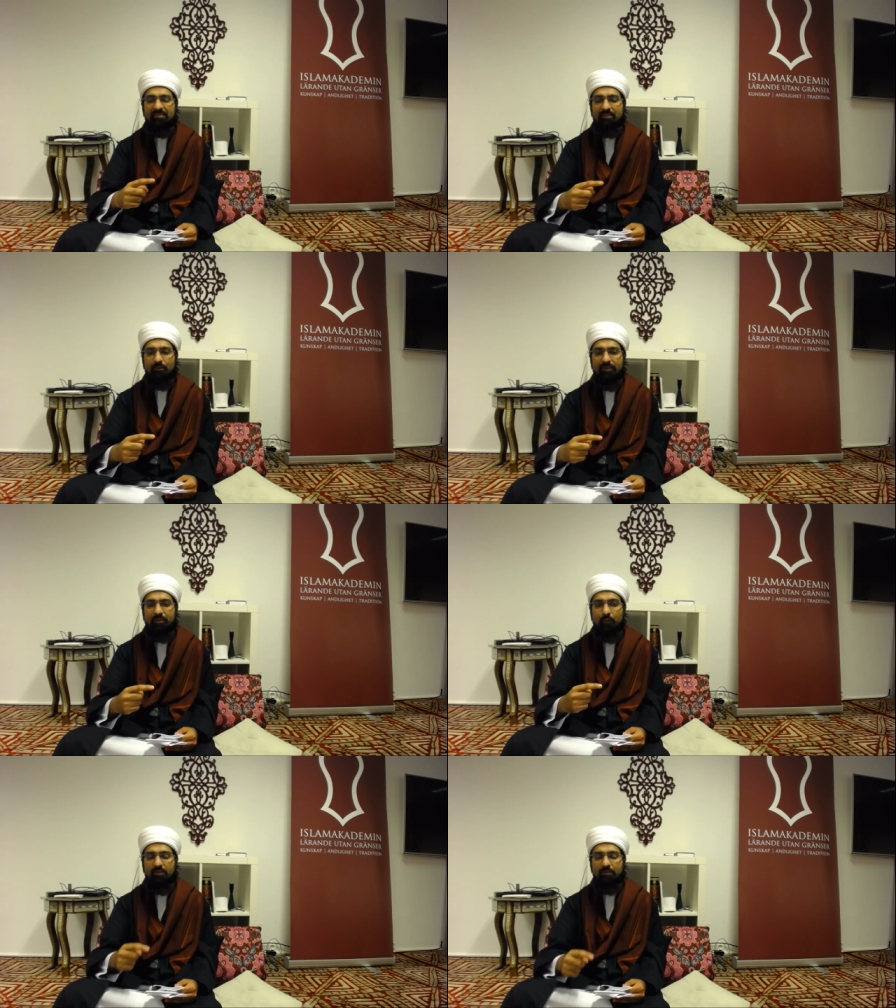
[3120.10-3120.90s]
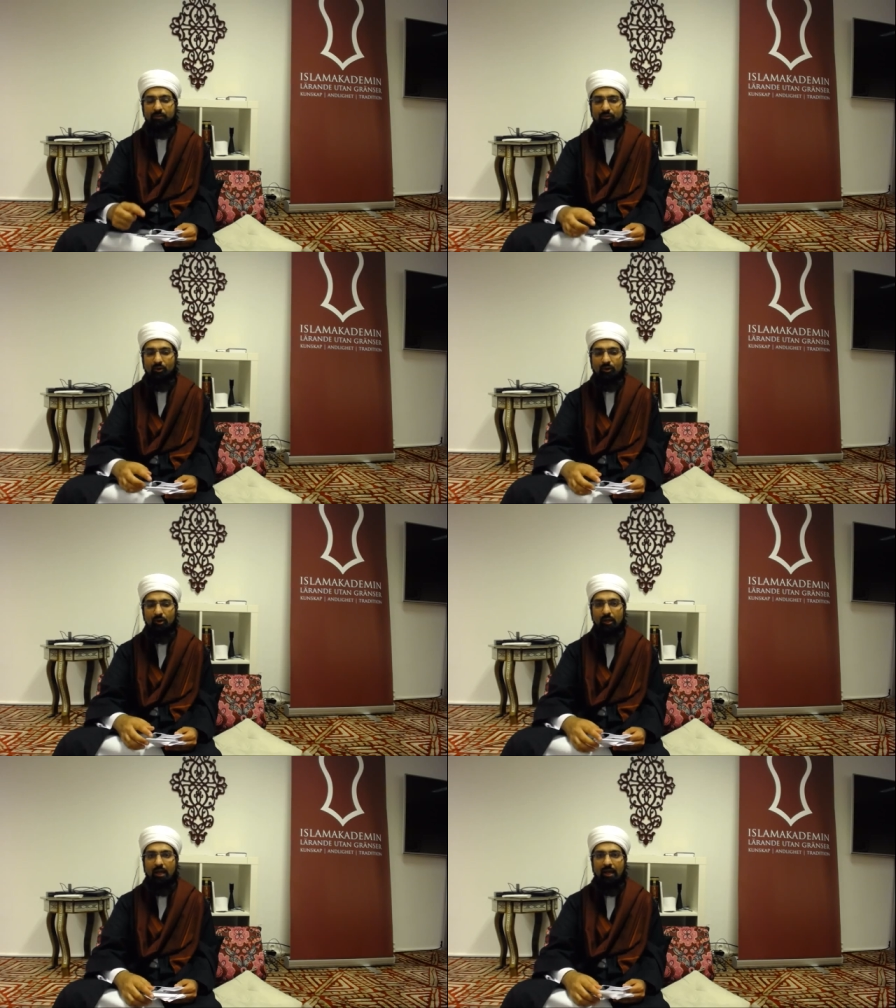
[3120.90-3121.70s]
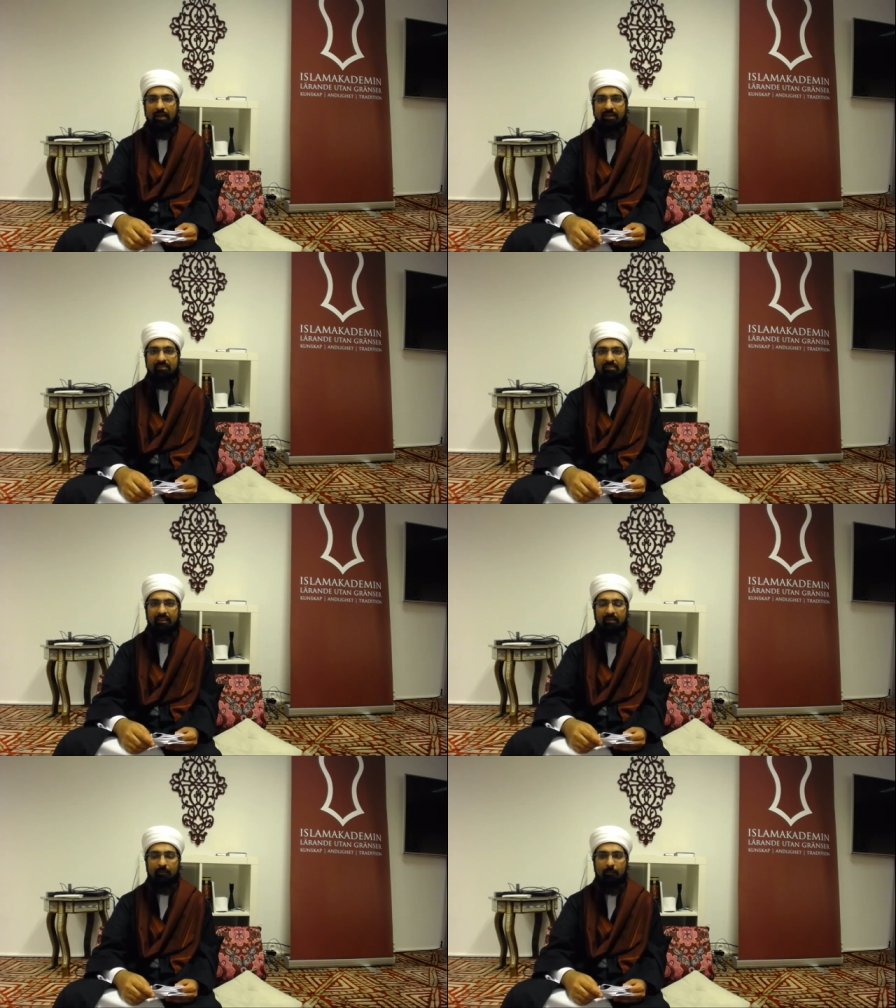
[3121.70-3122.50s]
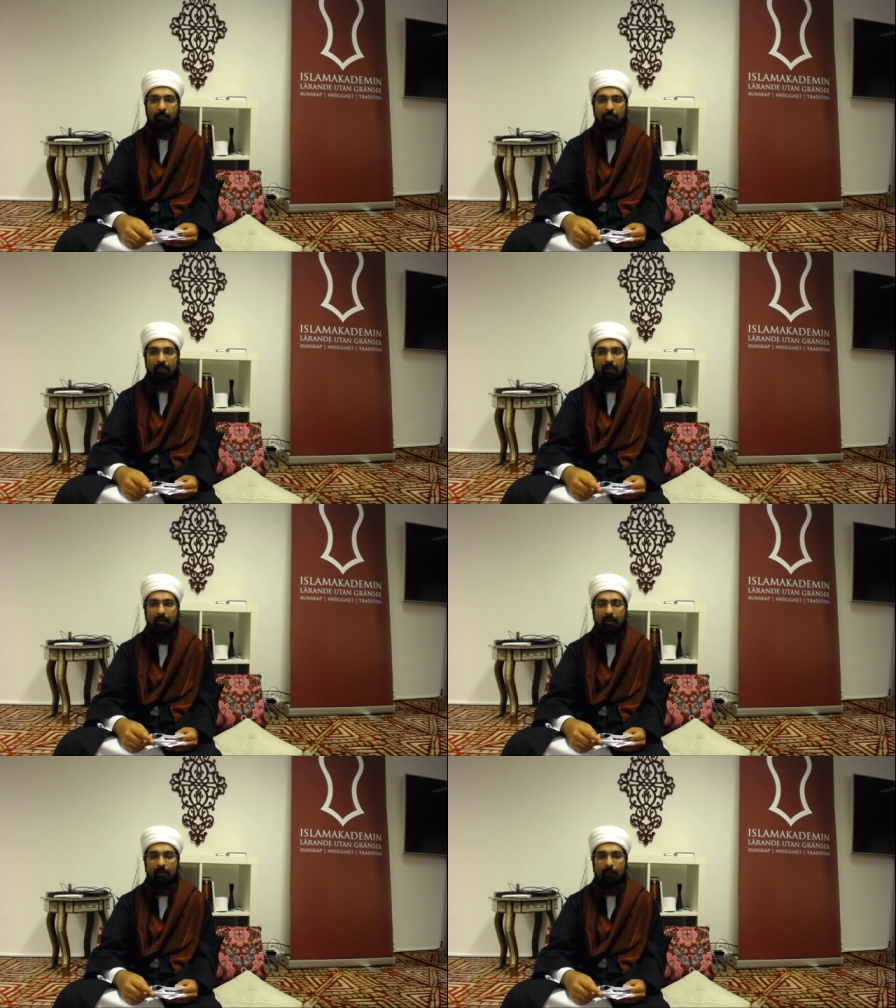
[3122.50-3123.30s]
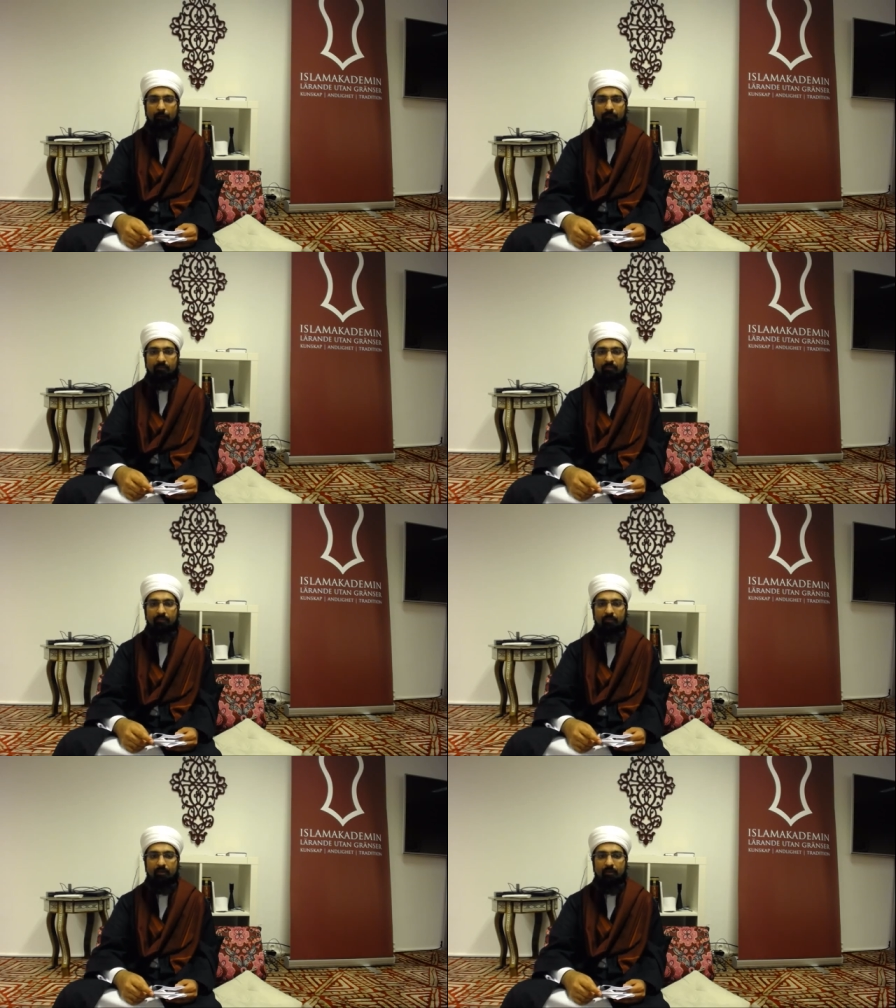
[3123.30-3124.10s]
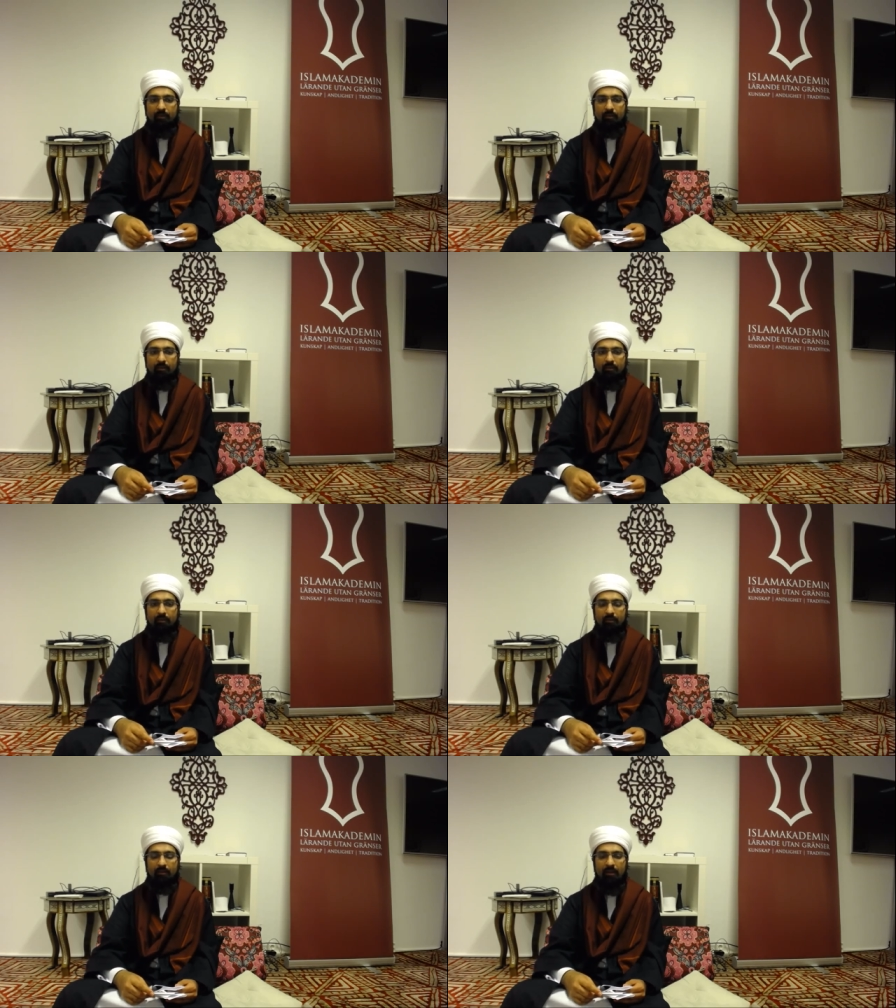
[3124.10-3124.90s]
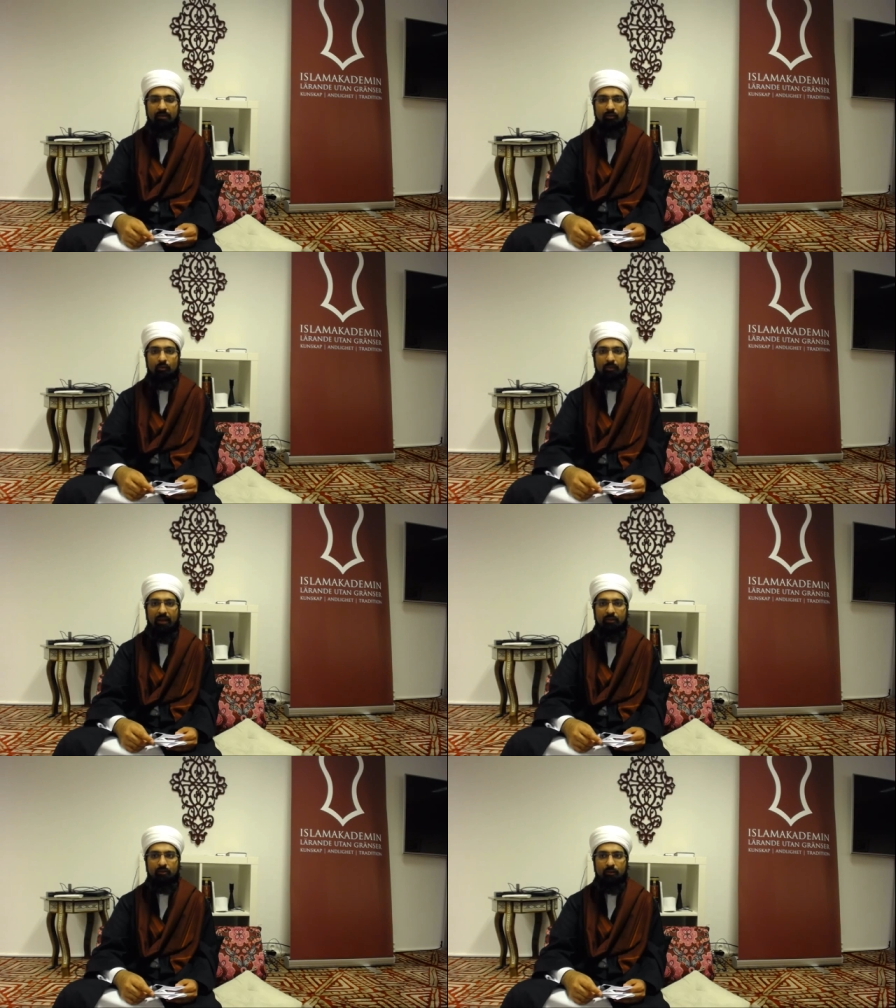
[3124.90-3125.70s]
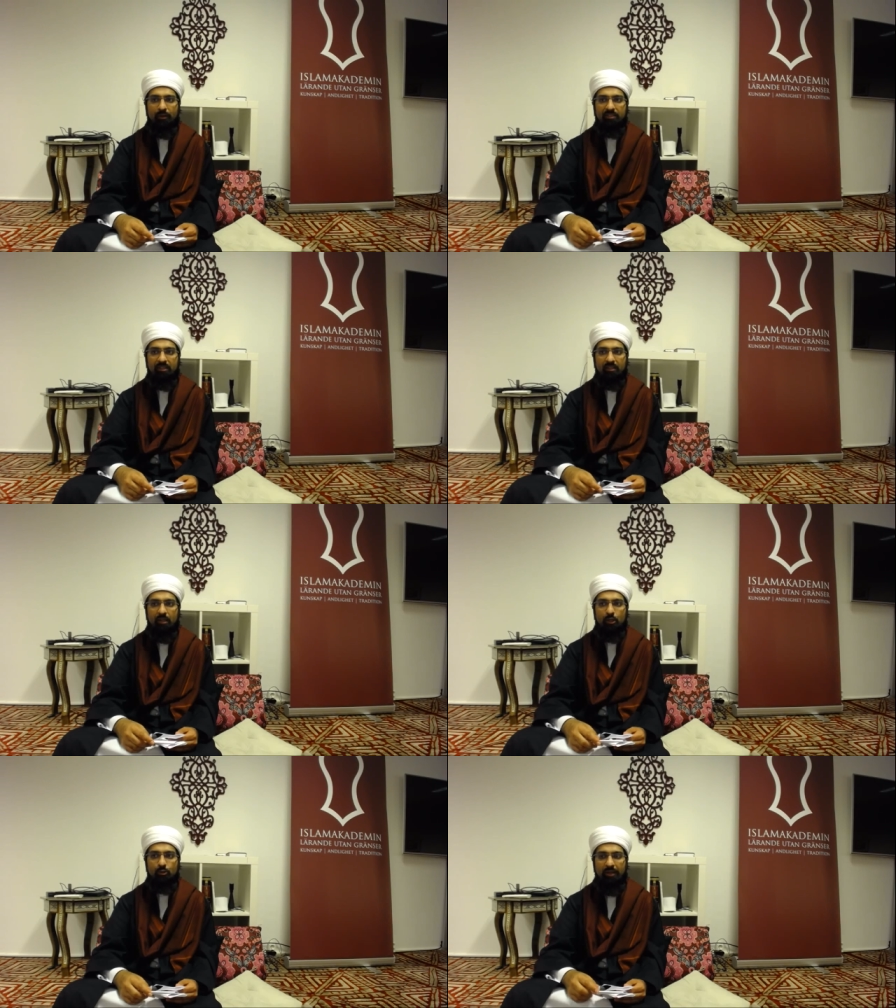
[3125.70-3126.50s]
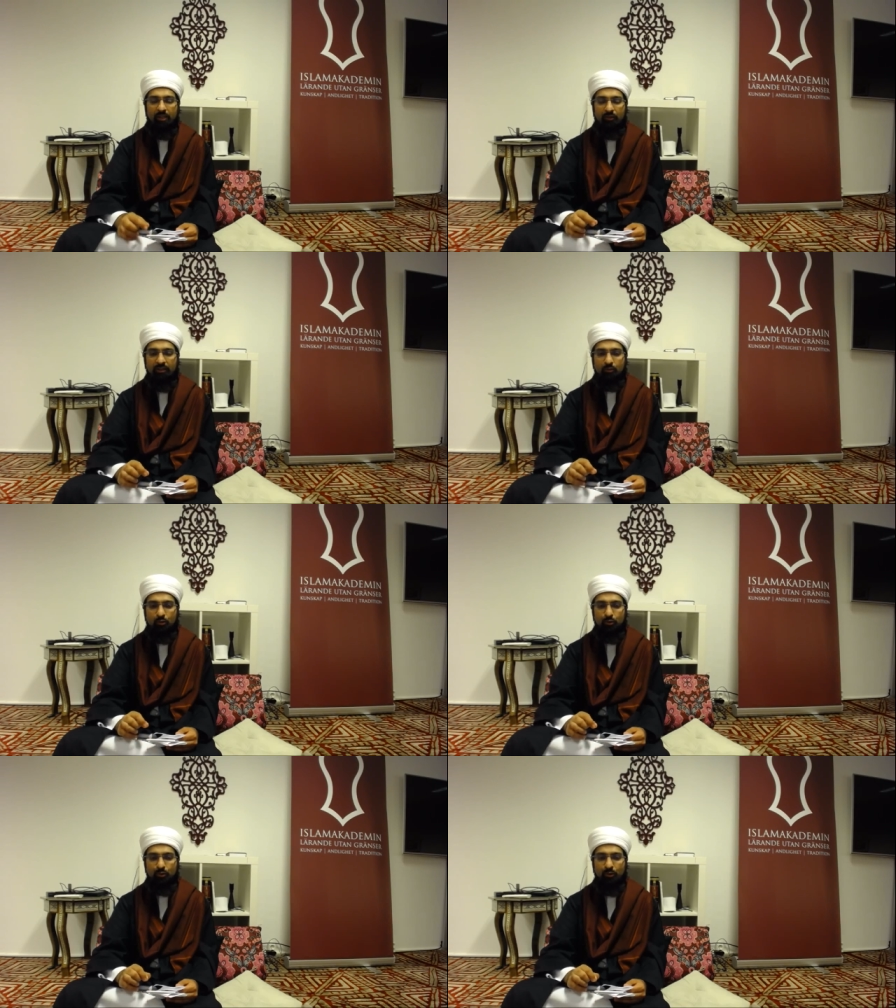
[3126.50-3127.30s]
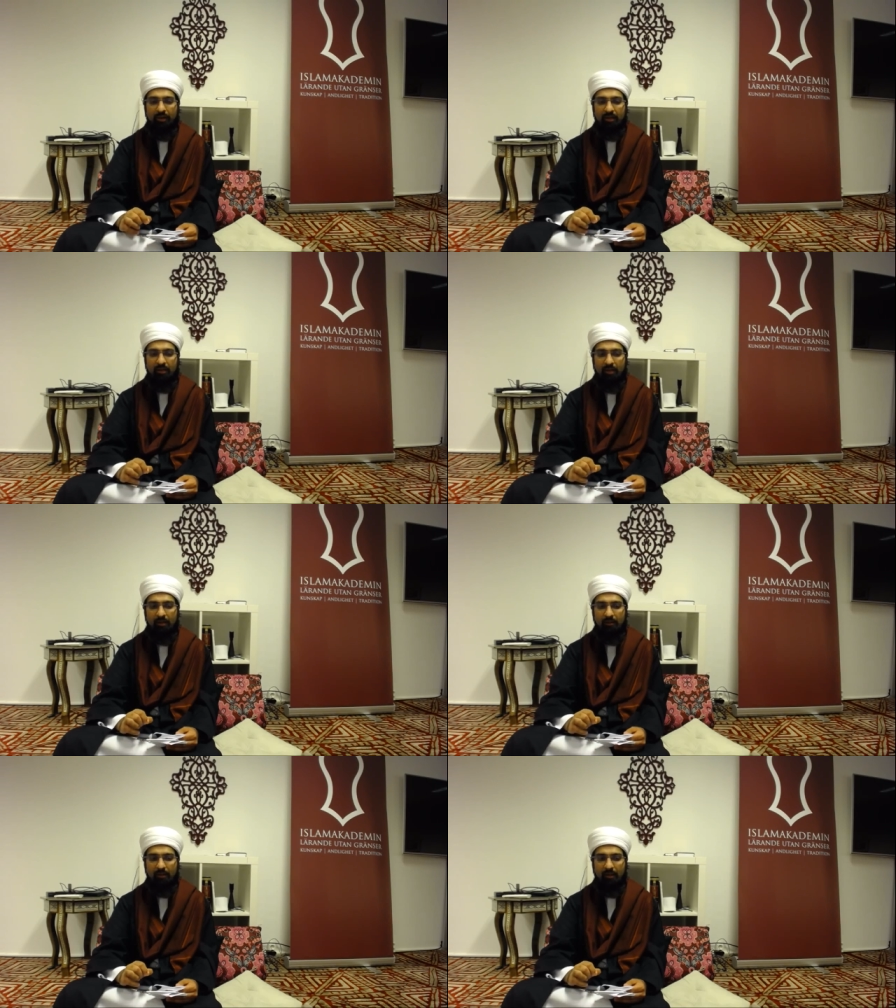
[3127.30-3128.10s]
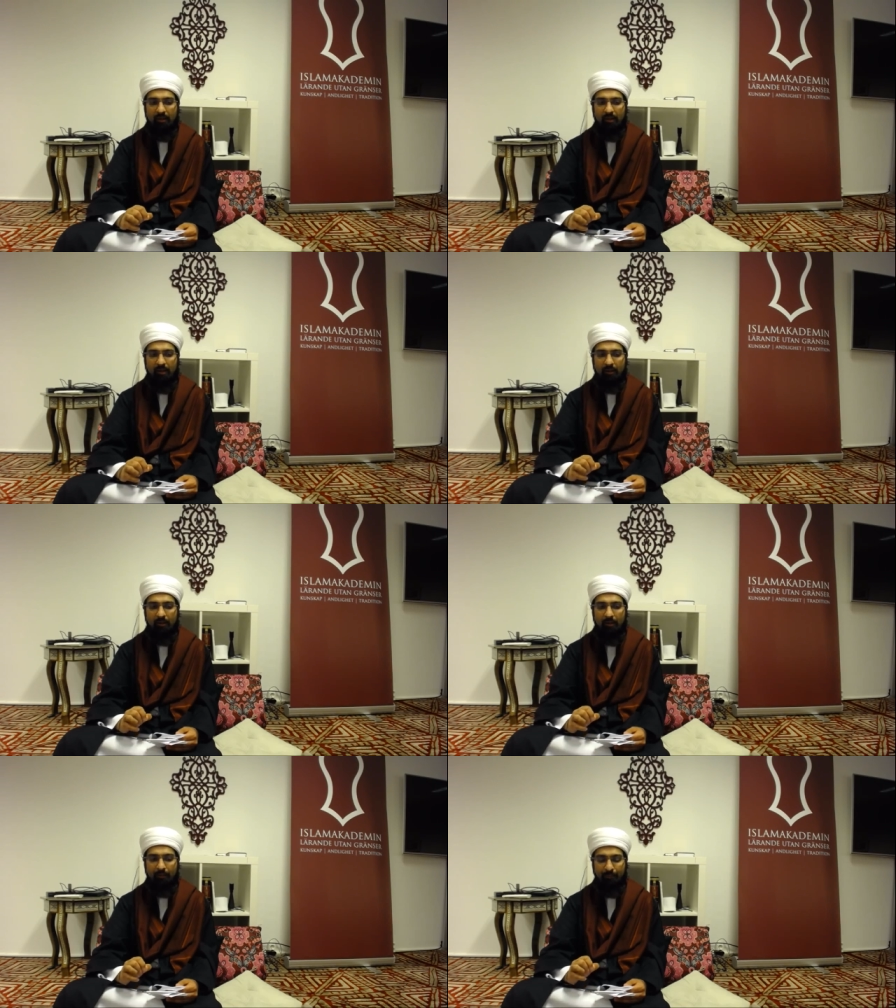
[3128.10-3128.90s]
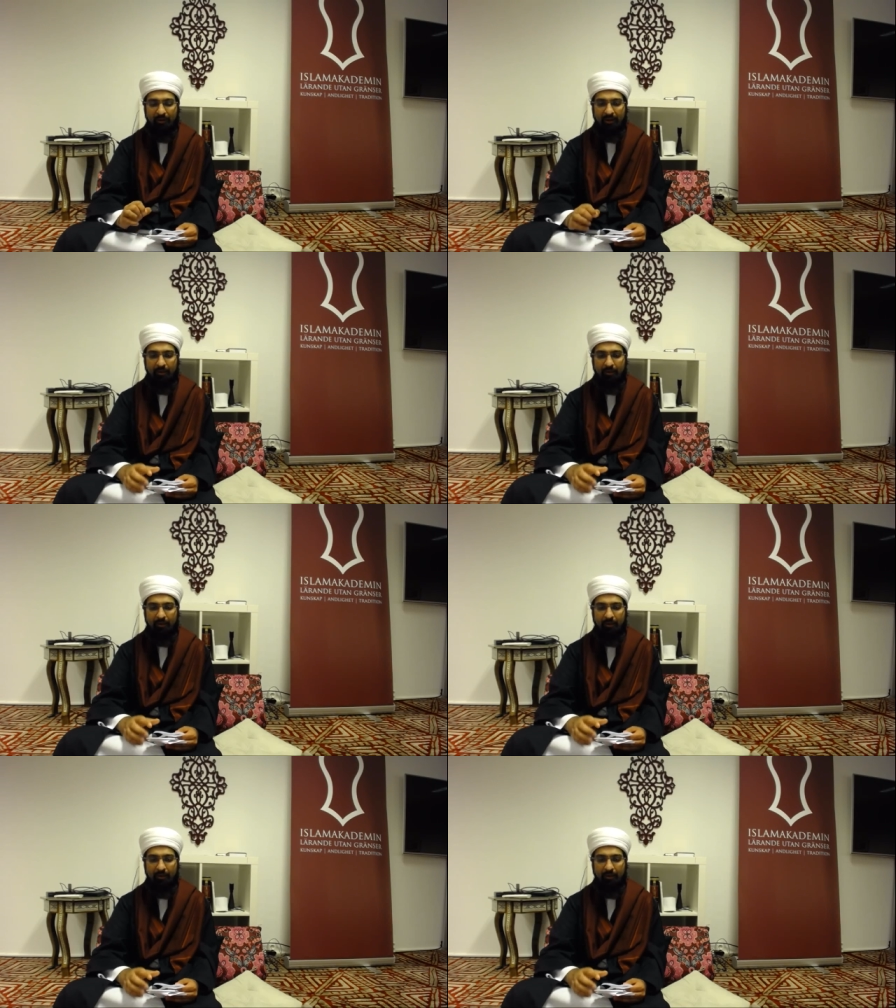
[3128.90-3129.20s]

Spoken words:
question once before, and I said, in the reply to the question, to increase khushu' in a prayer,